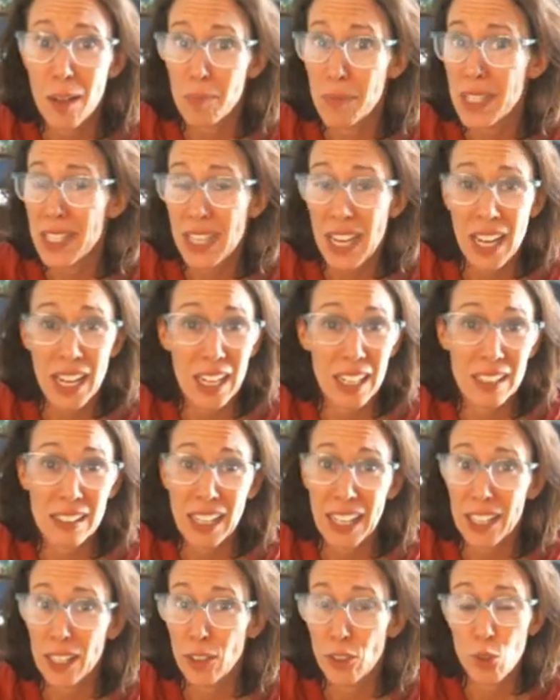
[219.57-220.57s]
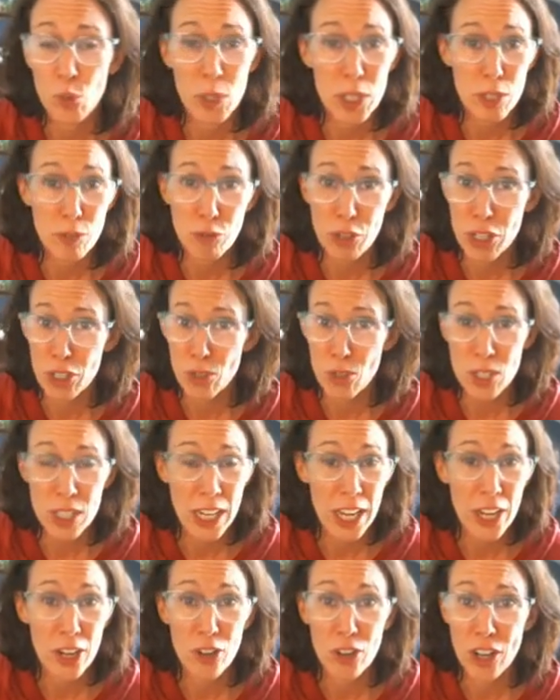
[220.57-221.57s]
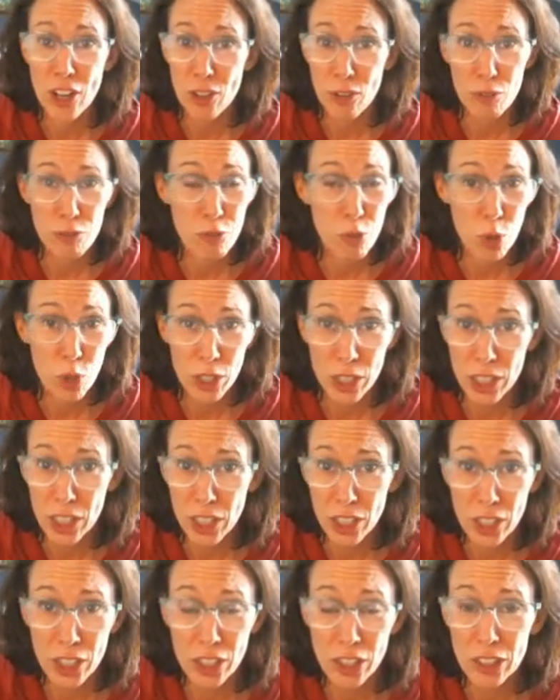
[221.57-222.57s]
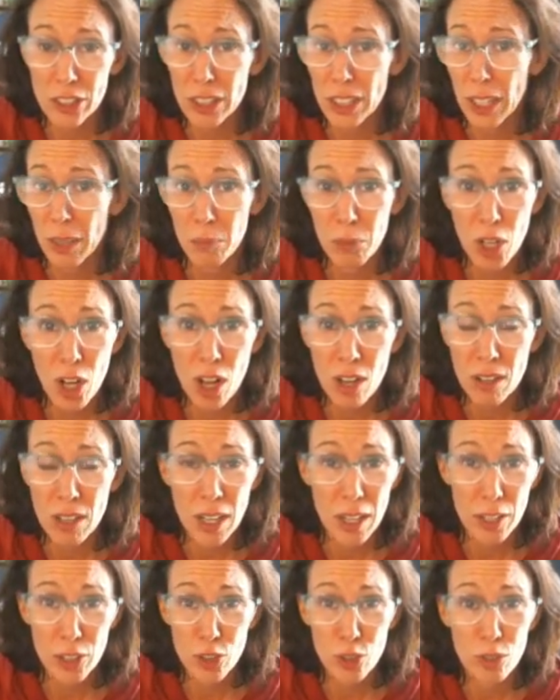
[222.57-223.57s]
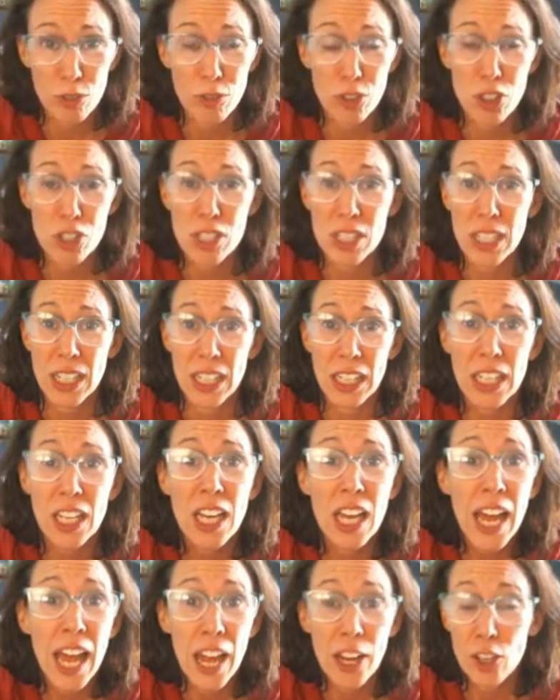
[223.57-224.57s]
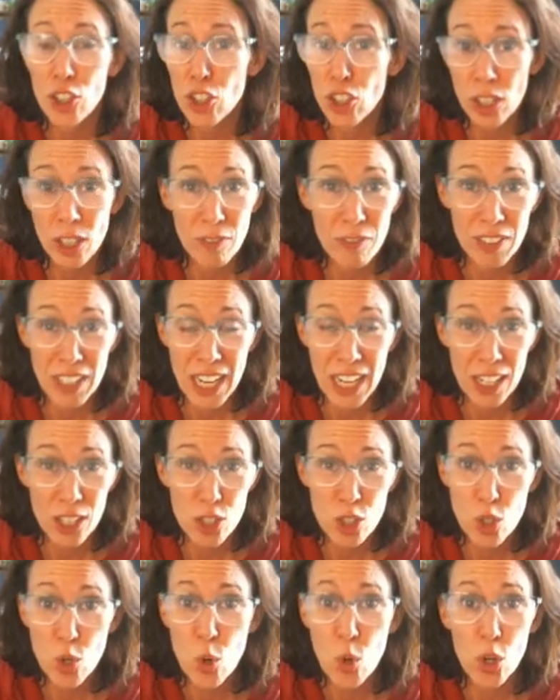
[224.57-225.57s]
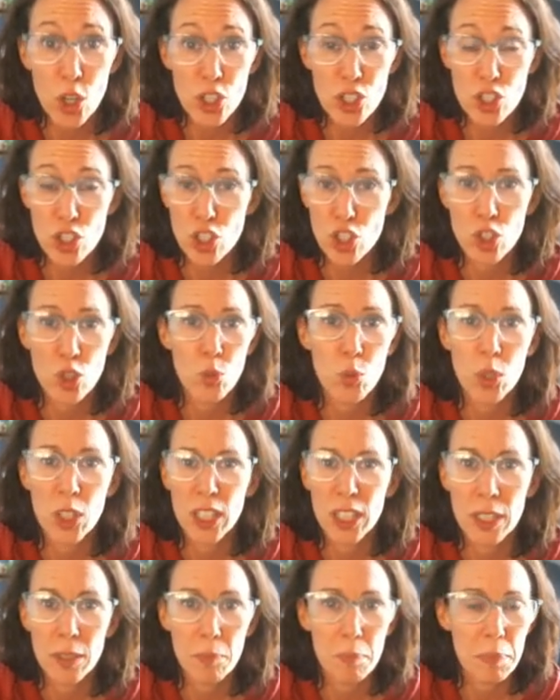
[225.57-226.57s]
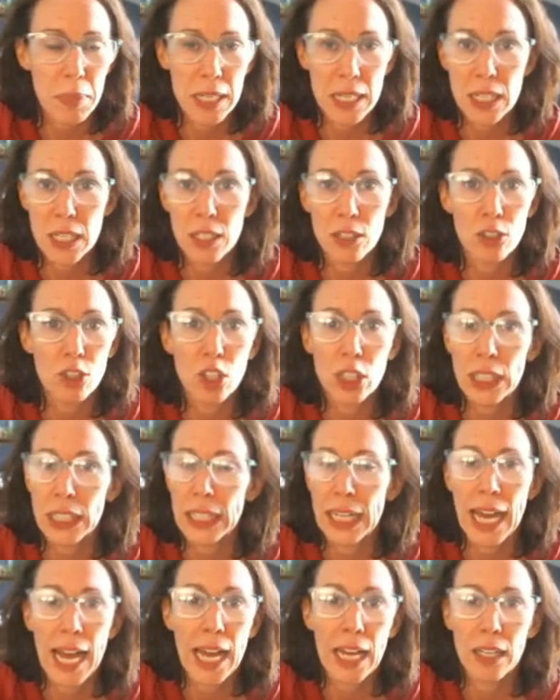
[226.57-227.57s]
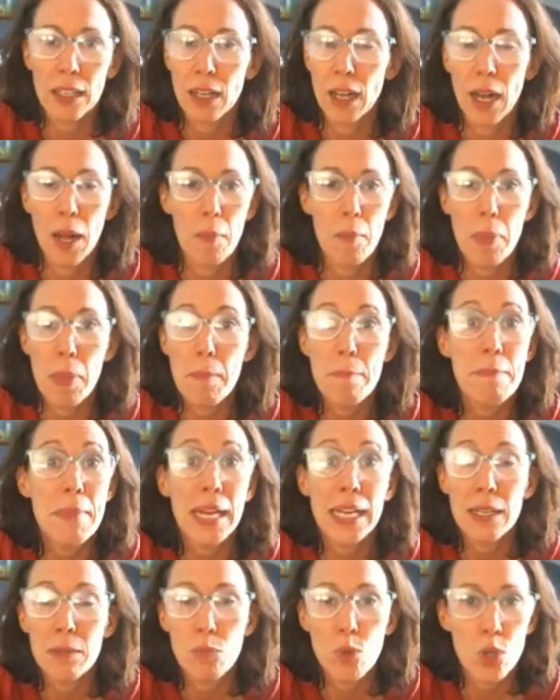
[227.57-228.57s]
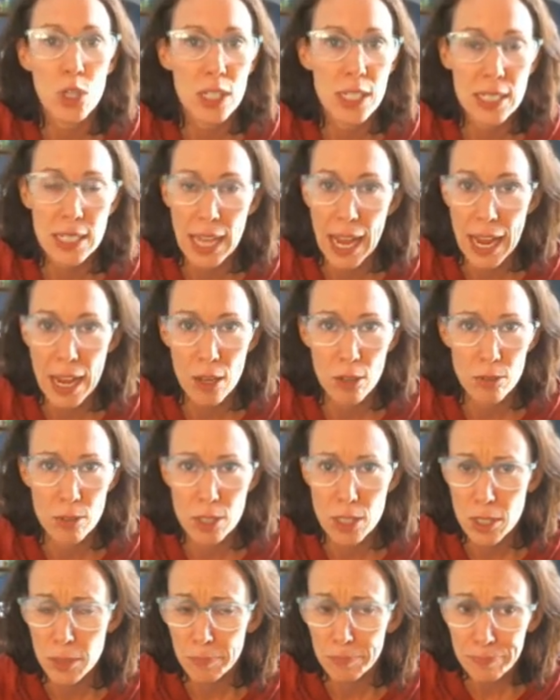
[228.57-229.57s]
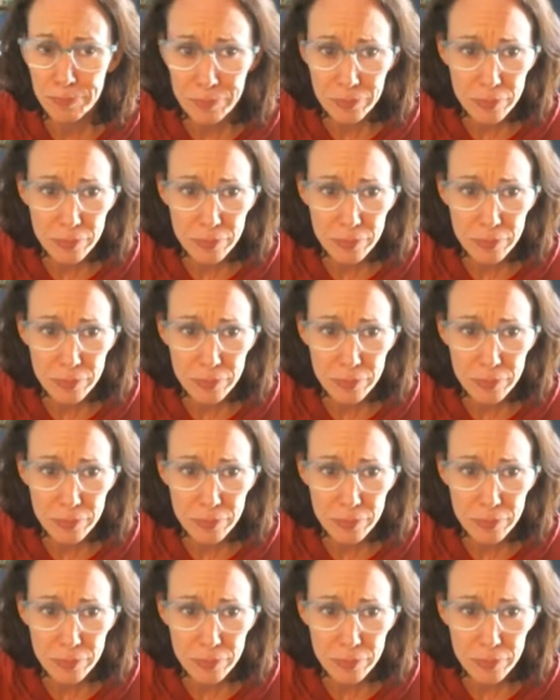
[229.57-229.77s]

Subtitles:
say like you went to Fresno State or another 4-year university and you took a phonetics course, you would be looking at many more sounds.